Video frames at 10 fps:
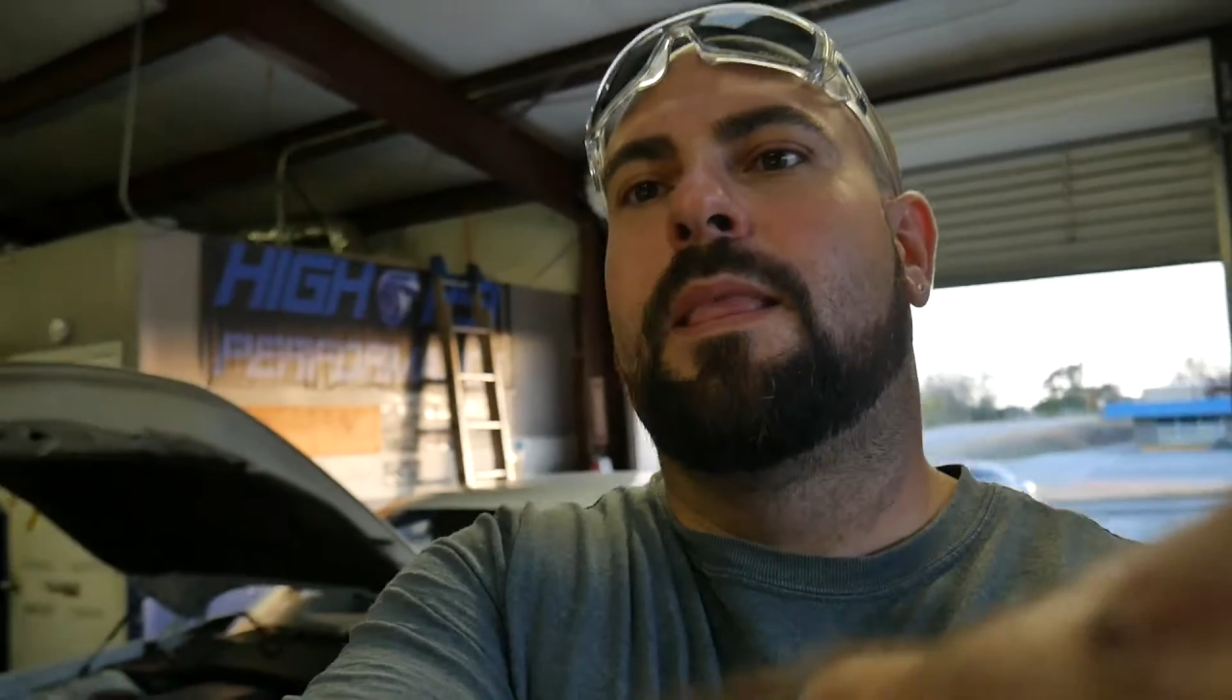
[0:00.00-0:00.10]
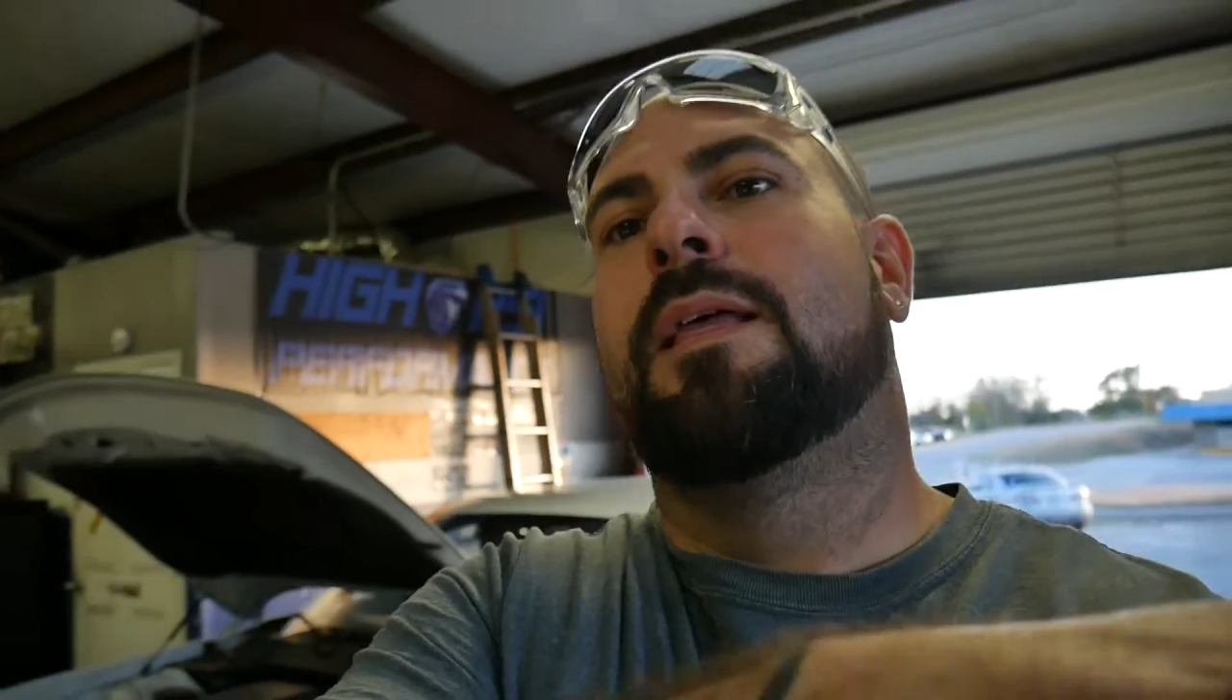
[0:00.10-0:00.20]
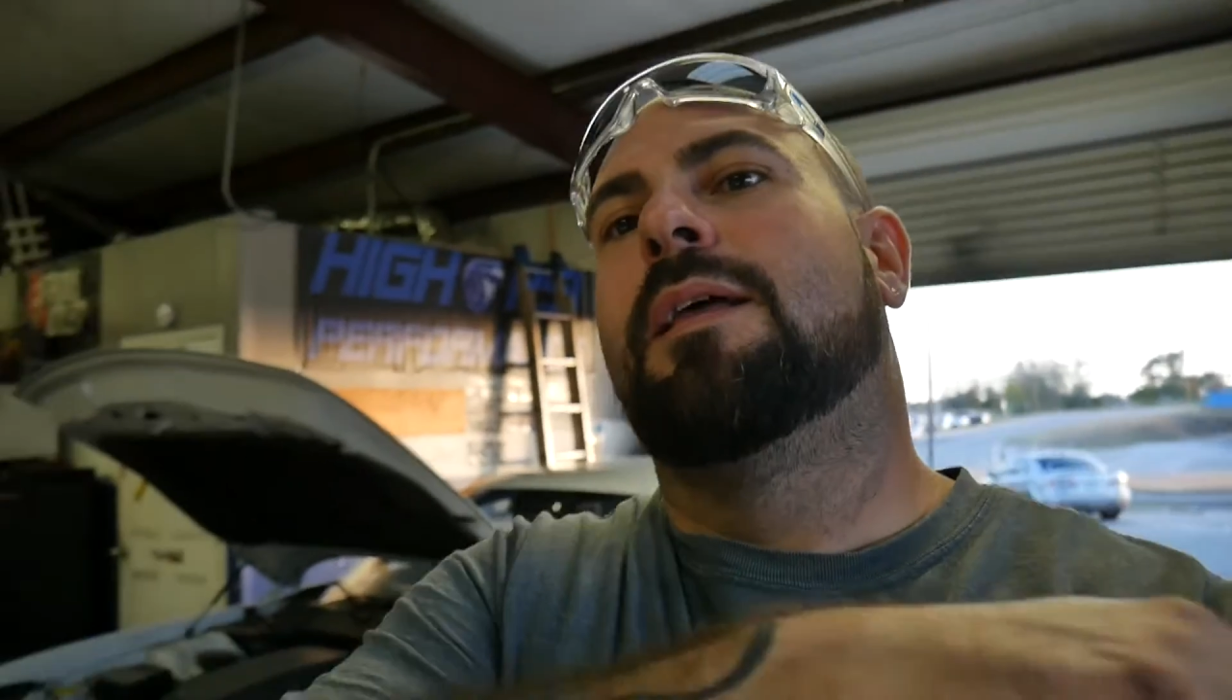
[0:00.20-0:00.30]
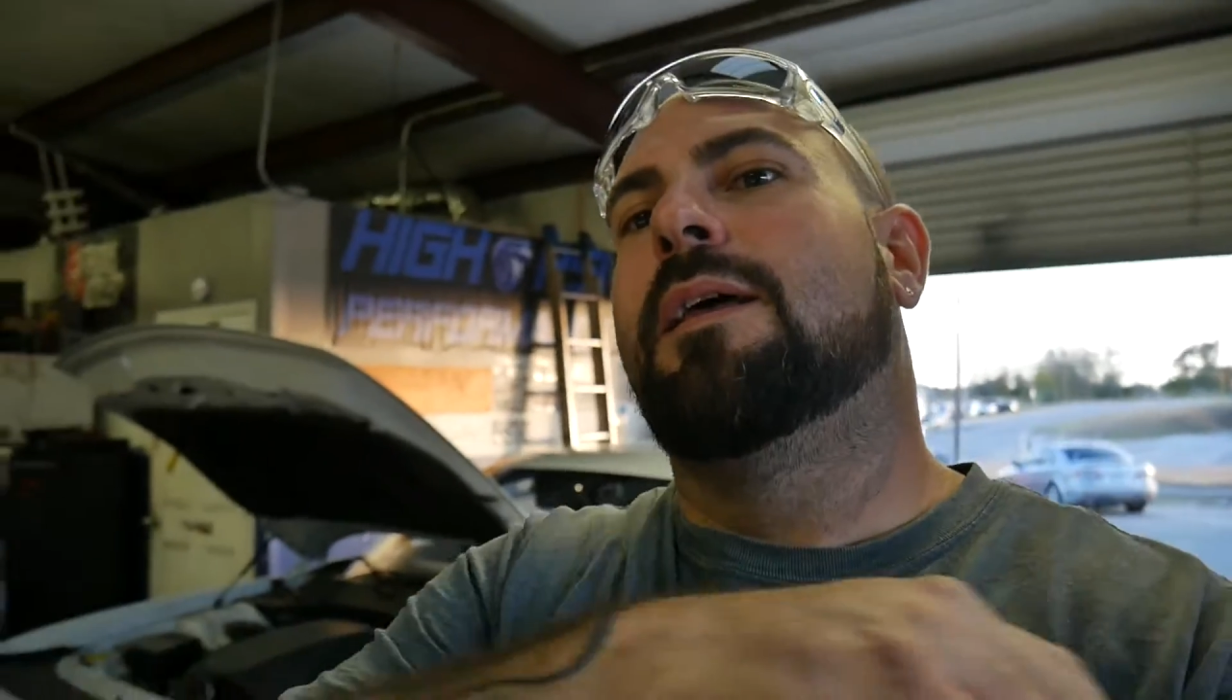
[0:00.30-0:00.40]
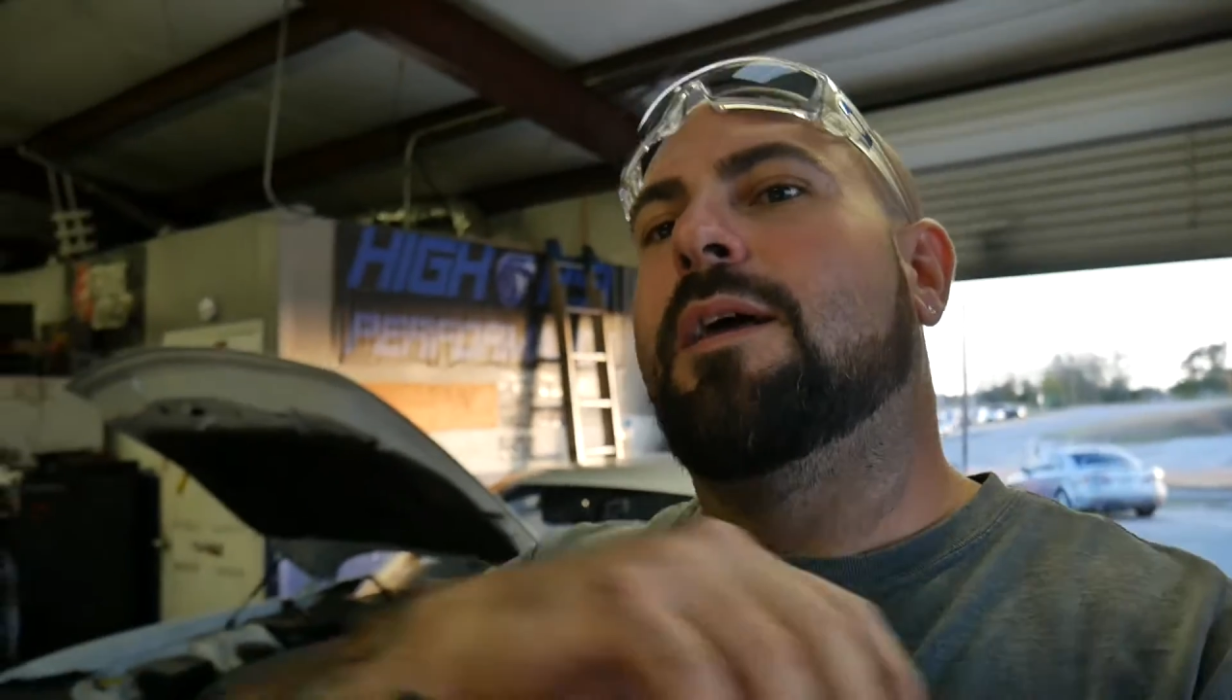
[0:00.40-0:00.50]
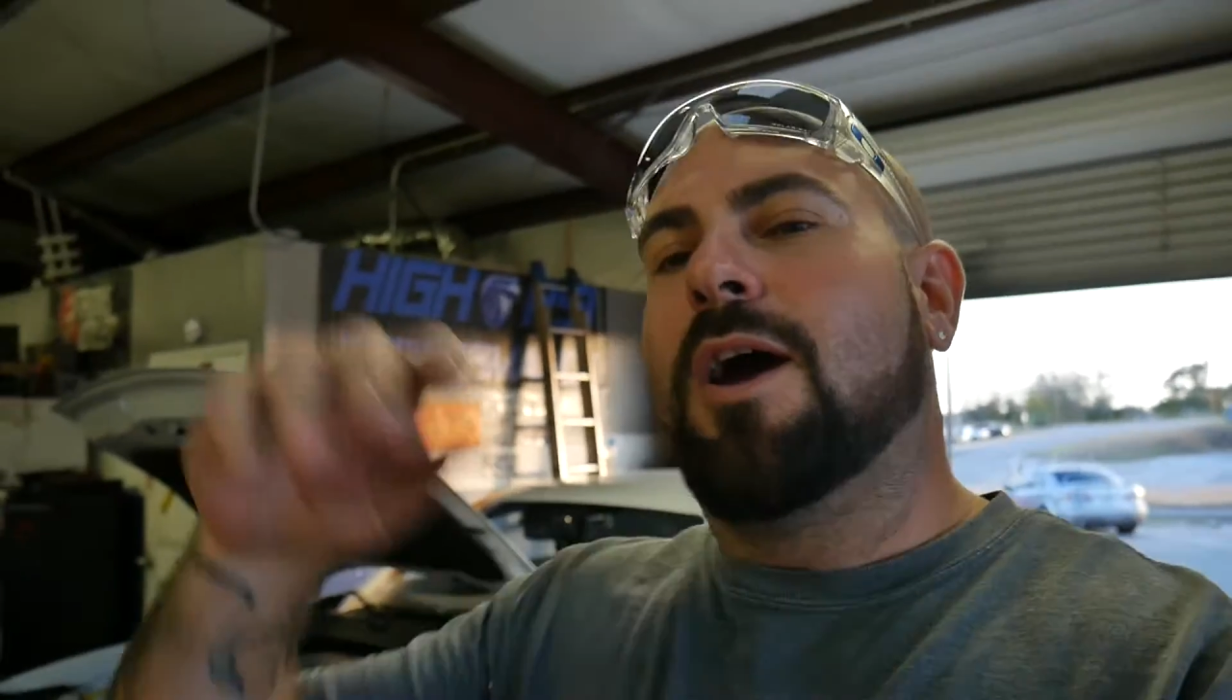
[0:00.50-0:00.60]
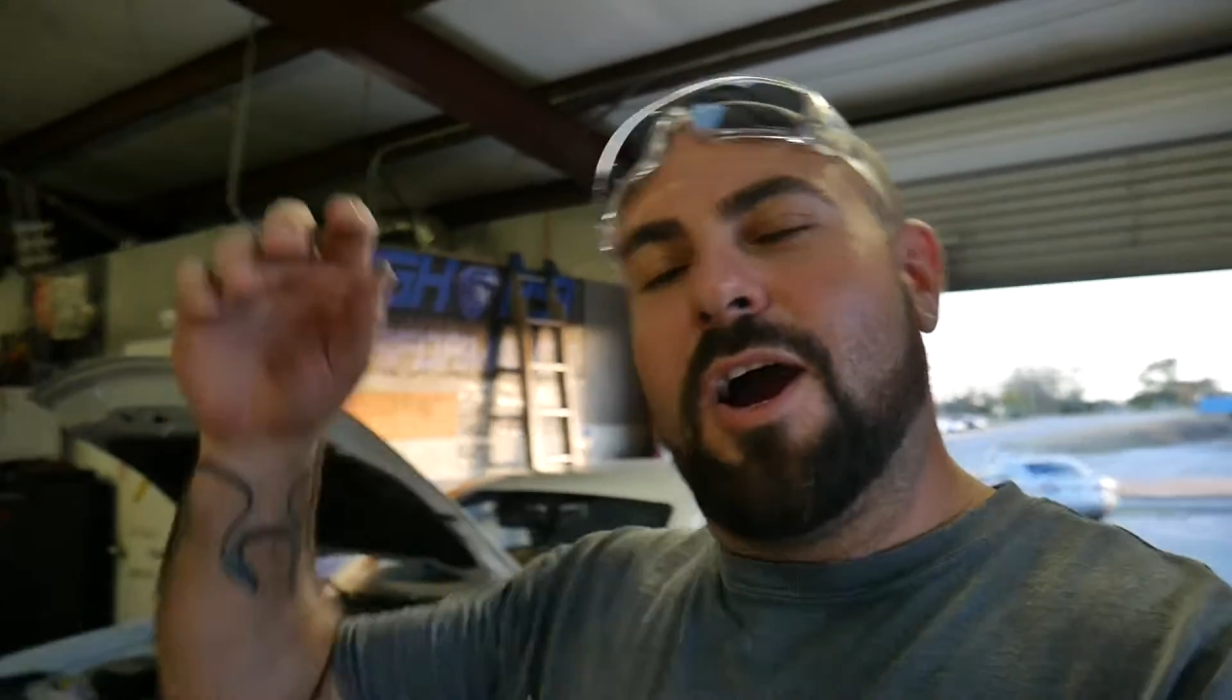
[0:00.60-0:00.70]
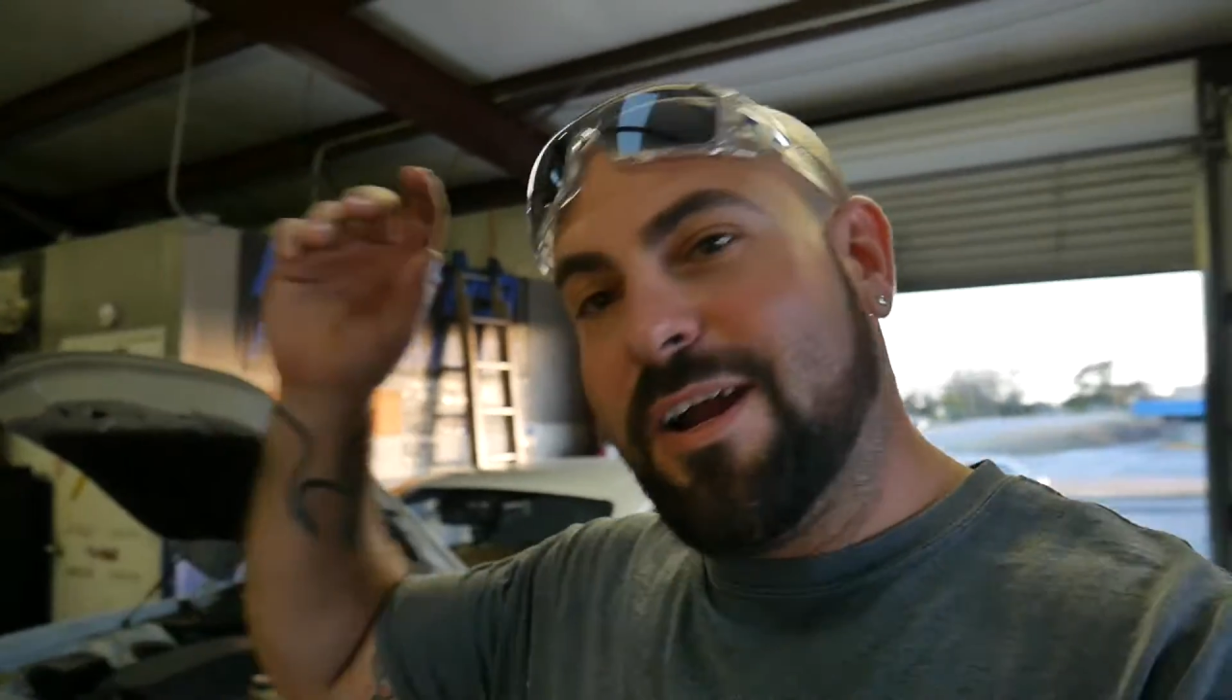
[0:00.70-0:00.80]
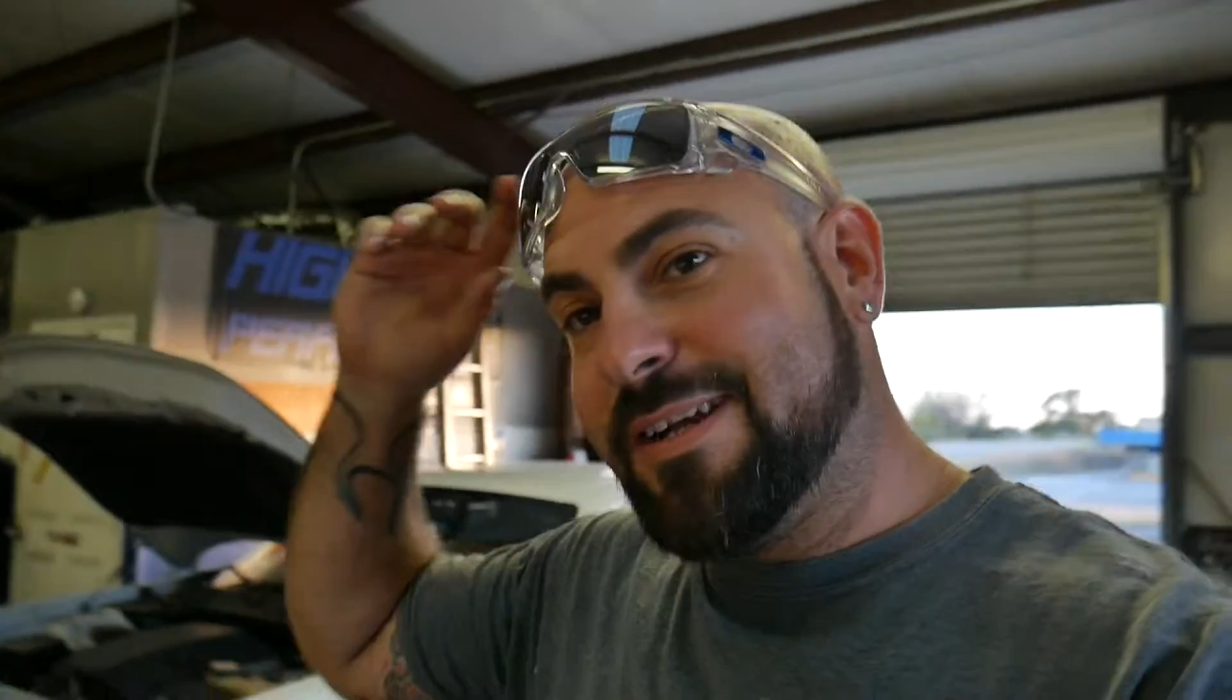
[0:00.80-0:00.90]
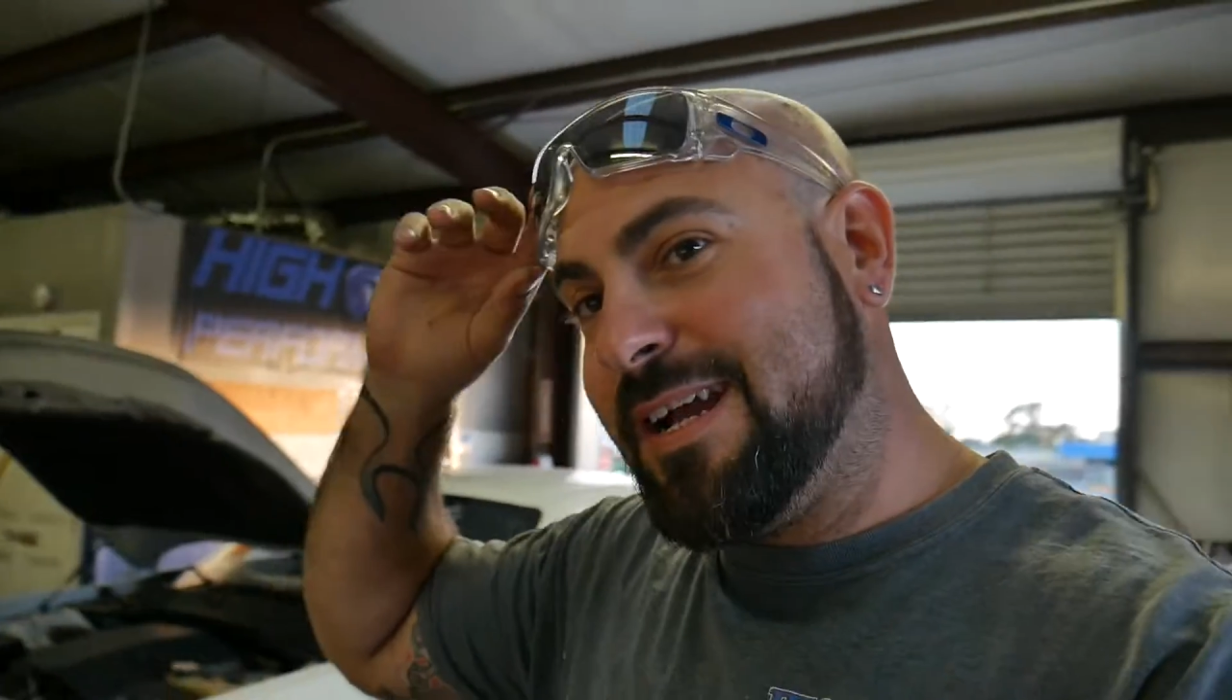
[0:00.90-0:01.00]

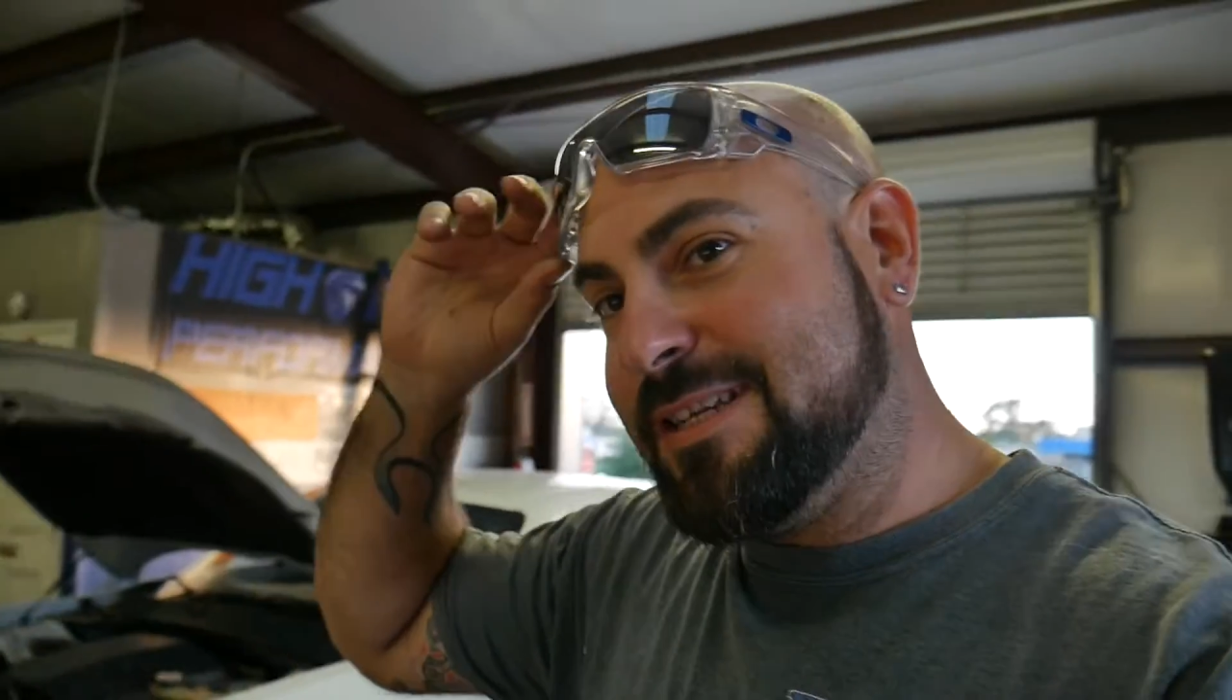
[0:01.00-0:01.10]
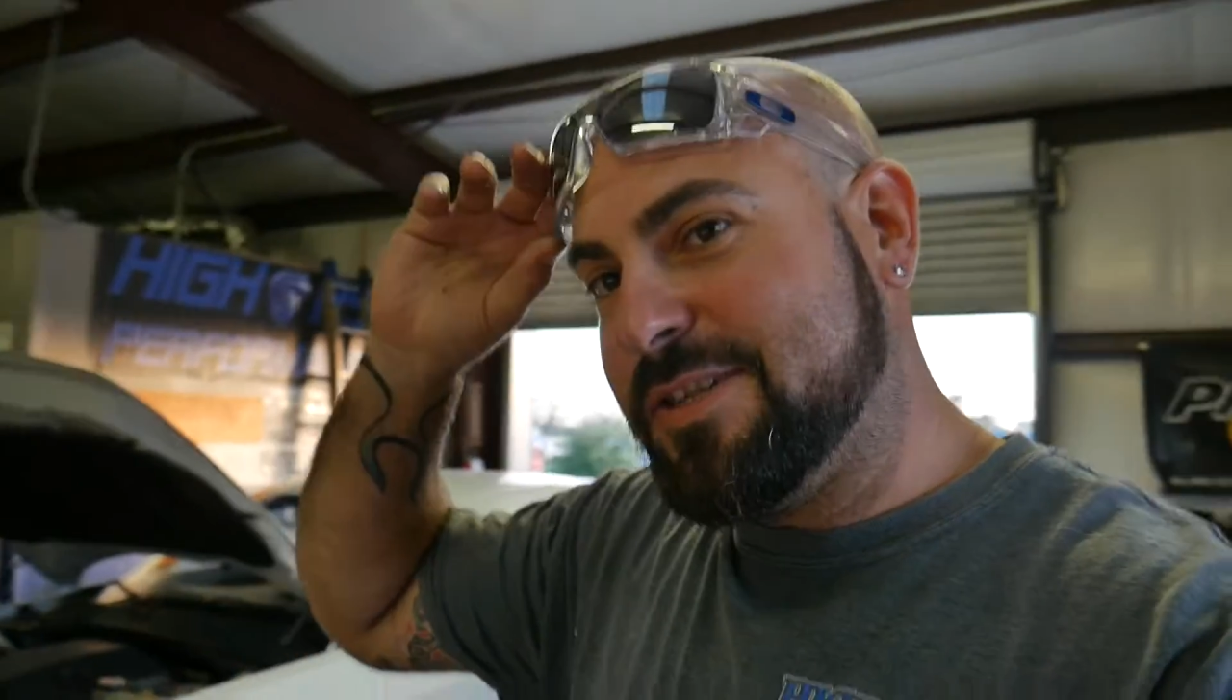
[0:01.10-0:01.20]
Alright guys,